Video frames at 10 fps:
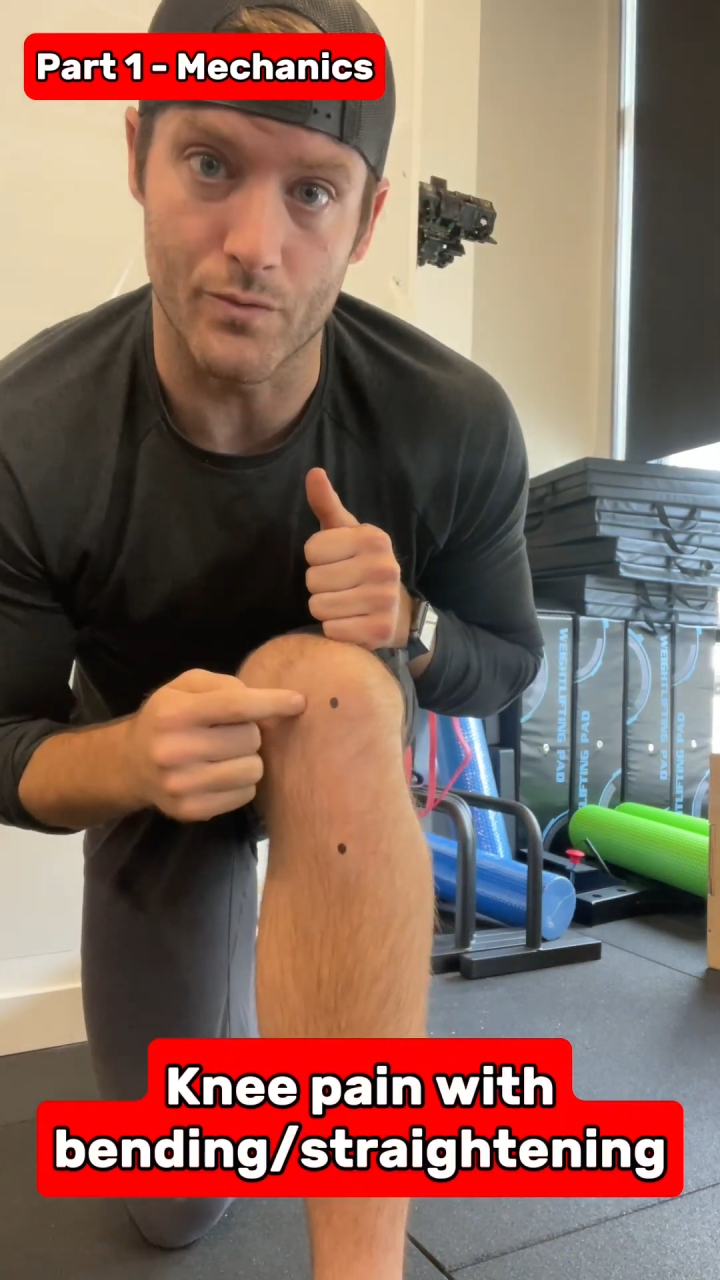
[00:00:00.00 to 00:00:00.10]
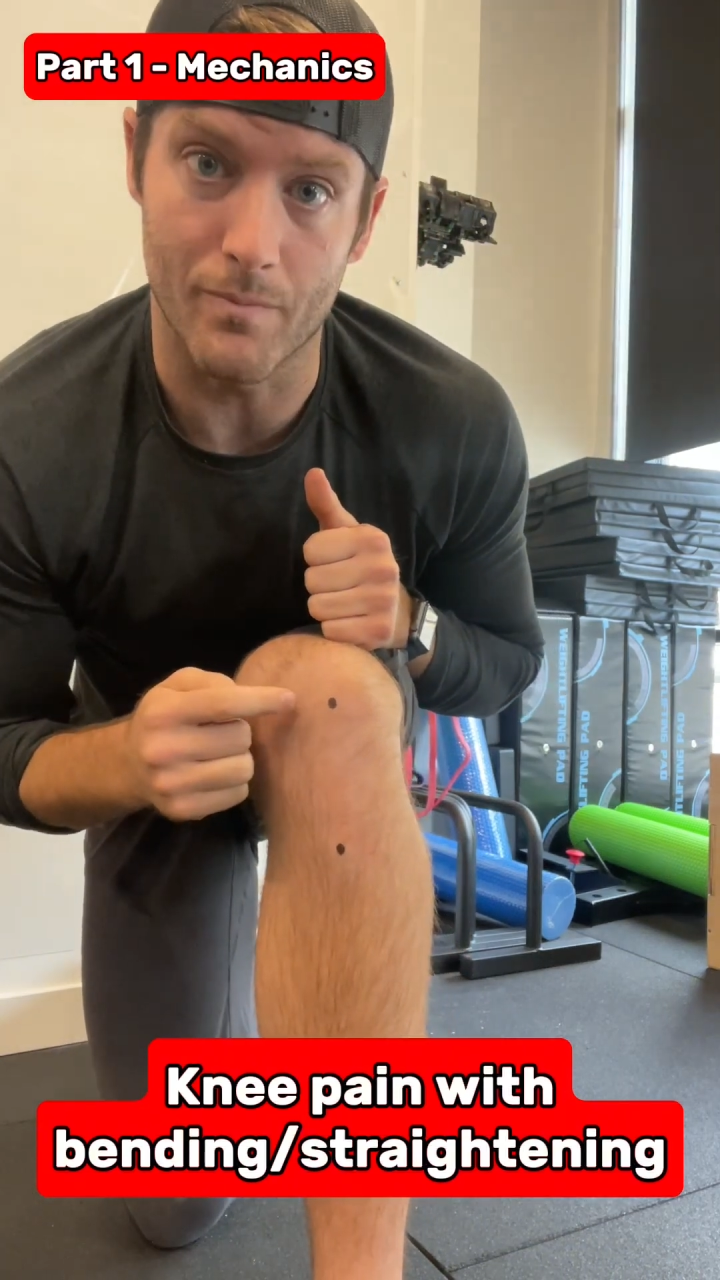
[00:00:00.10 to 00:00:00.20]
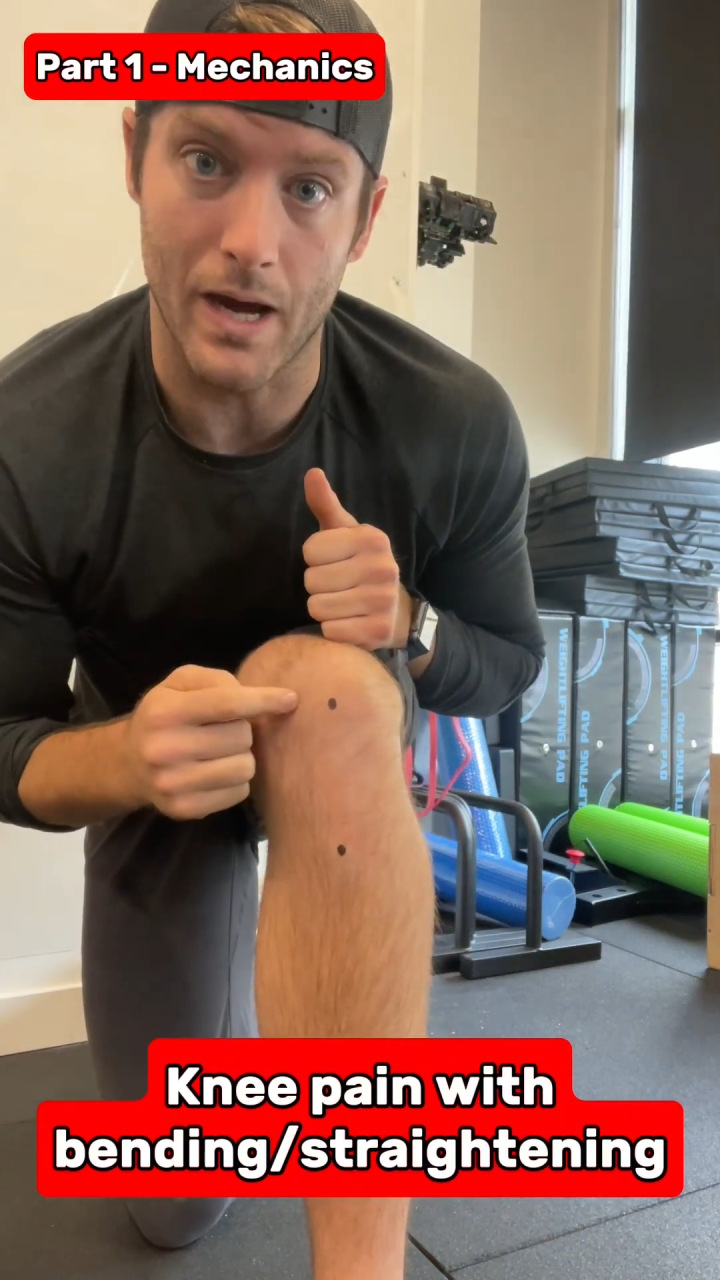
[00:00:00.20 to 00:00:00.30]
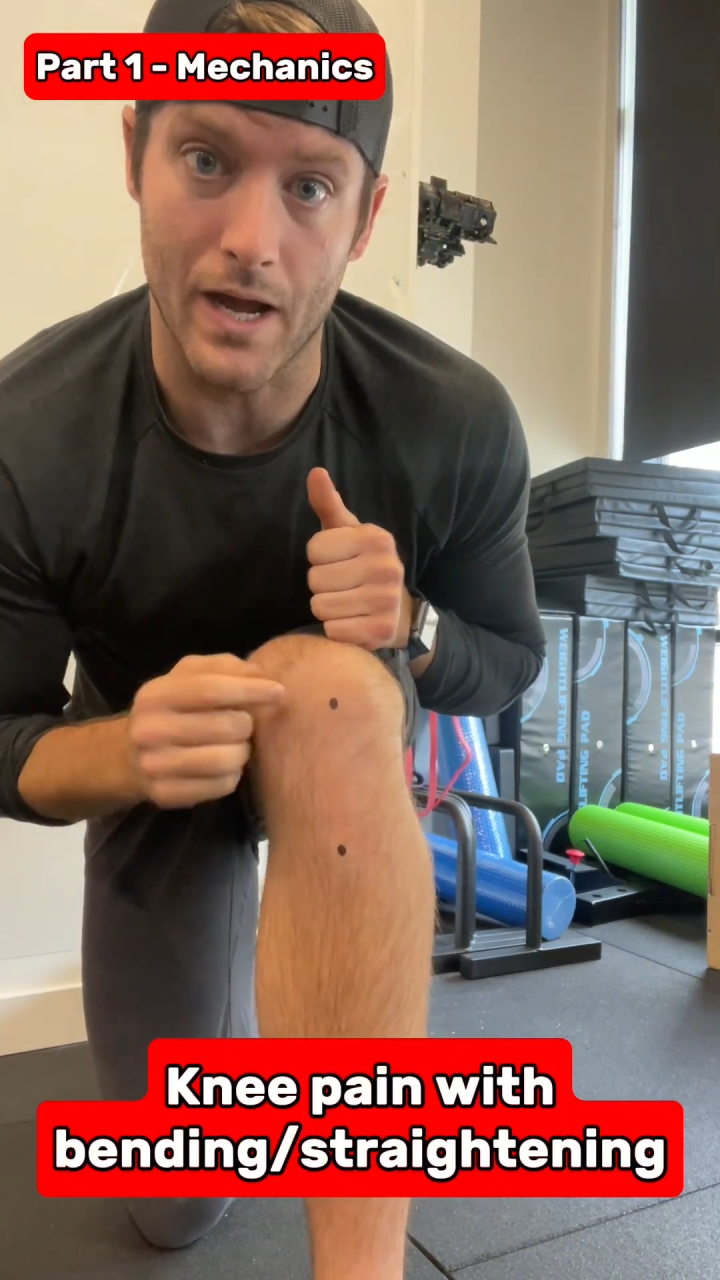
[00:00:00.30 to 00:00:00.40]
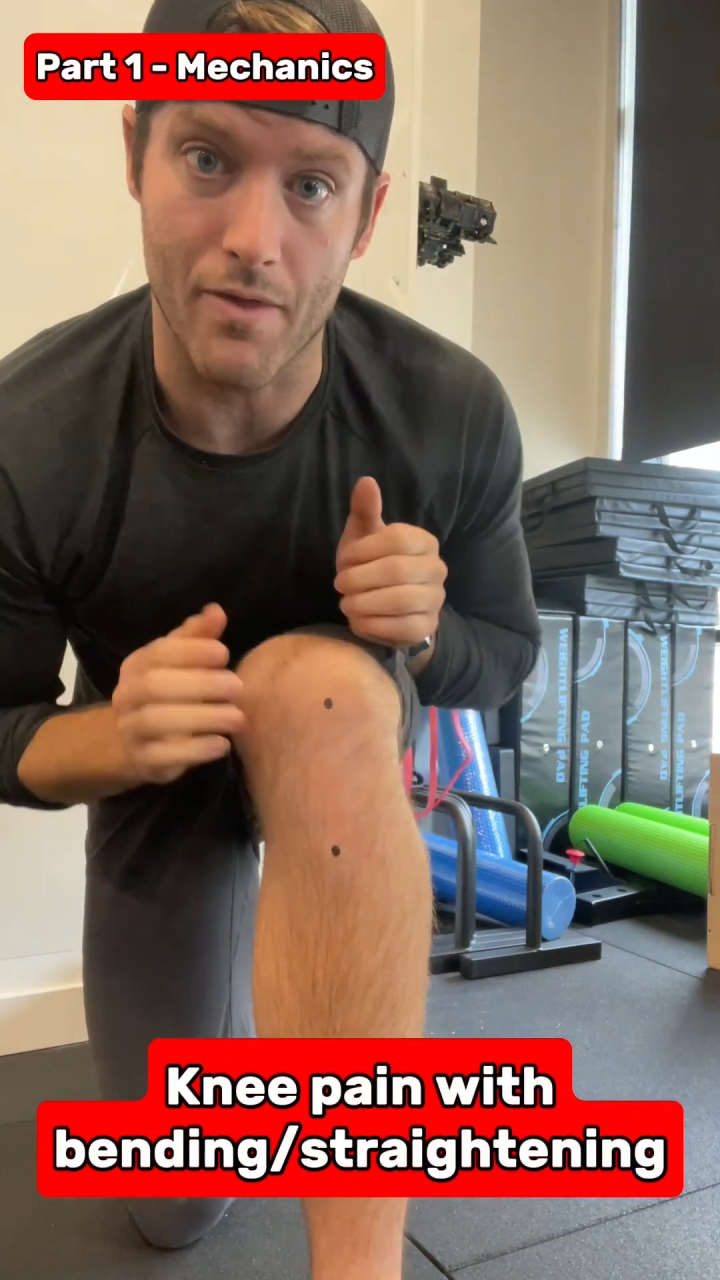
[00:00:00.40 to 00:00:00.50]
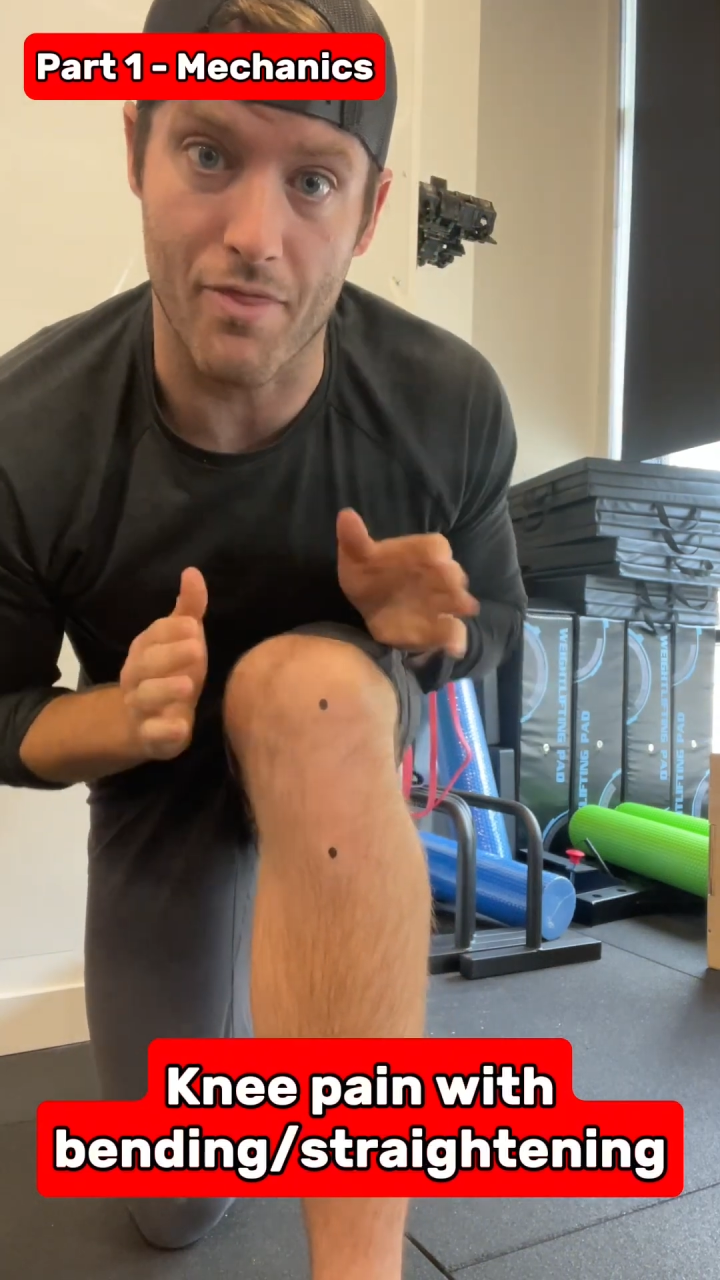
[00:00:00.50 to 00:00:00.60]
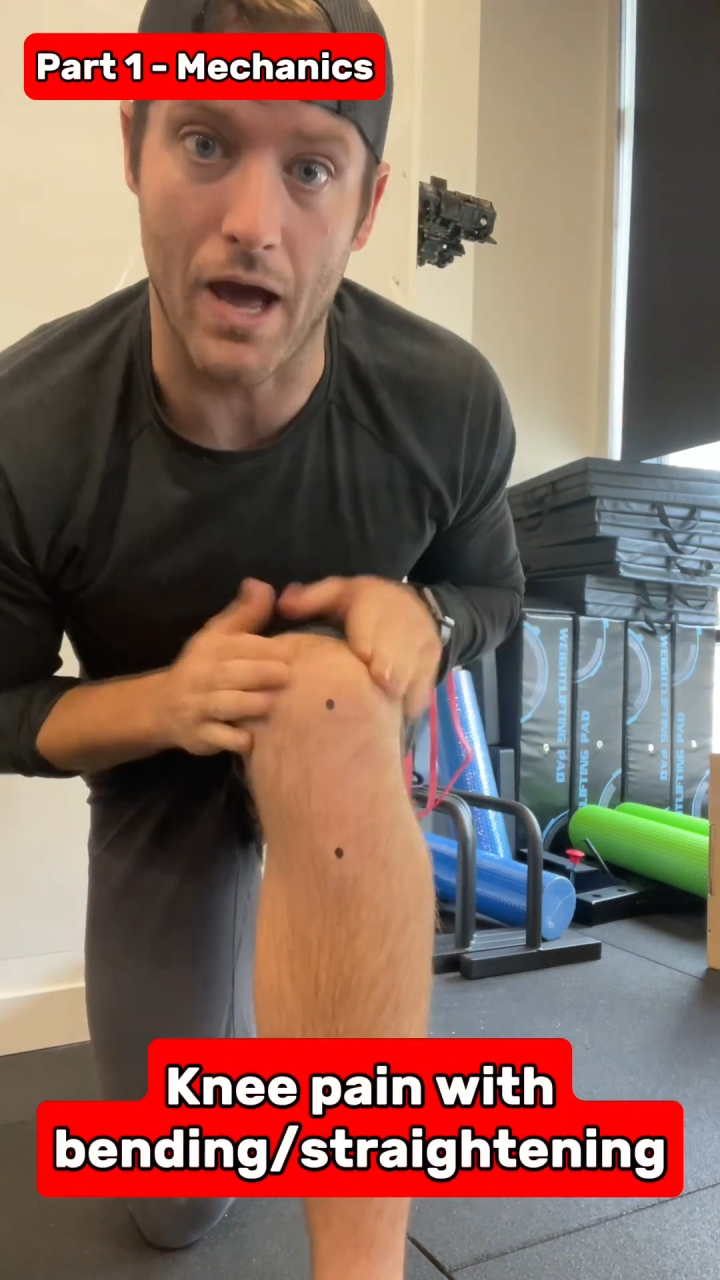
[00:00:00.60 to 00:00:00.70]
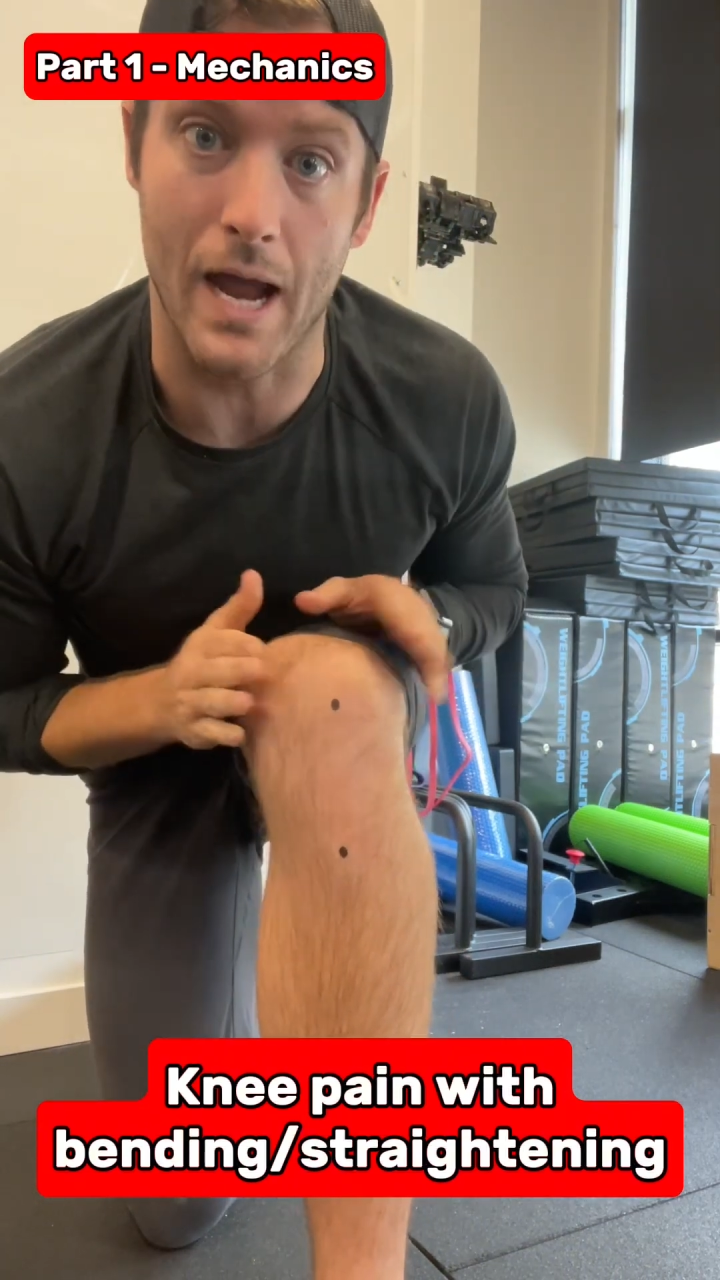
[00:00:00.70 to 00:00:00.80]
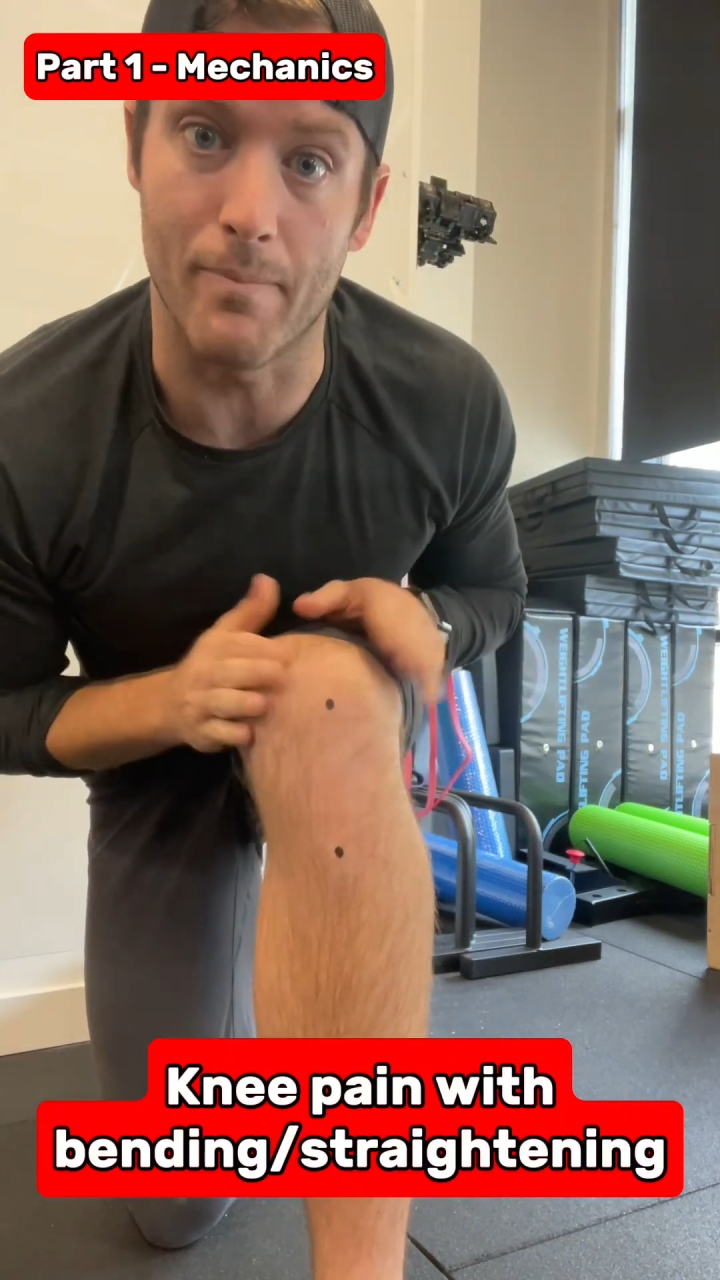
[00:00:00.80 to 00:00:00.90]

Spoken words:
my thigh